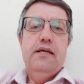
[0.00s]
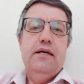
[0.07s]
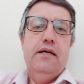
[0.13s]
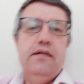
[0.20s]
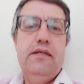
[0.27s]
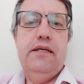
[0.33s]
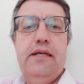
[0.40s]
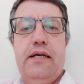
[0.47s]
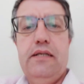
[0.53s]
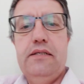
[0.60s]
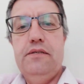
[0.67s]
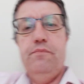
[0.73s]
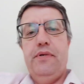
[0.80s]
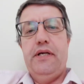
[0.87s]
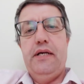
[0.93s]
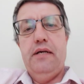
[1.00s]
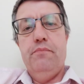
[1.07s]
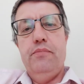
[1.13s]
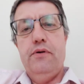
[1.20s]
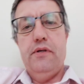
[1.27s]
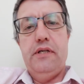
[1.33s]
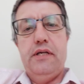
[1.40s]
And yet being
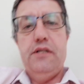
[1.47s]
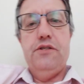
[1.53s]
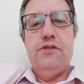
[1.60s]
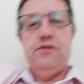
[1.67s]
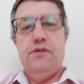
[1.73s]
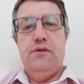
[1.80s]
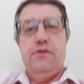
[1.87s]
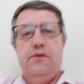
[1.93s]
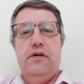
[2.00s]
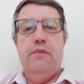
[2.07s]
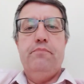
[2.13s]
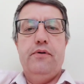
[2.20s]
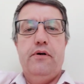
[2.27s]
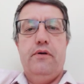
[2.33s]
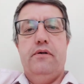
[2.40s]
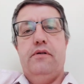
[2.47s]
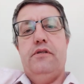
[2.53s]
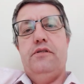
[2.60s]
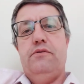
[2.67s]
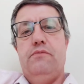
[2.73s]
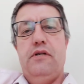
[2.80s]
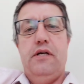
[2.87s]
put into a
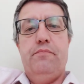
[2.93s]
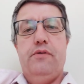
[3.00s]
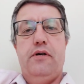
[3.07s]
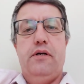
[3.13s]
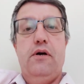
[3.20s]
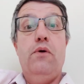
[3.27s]
box whereby,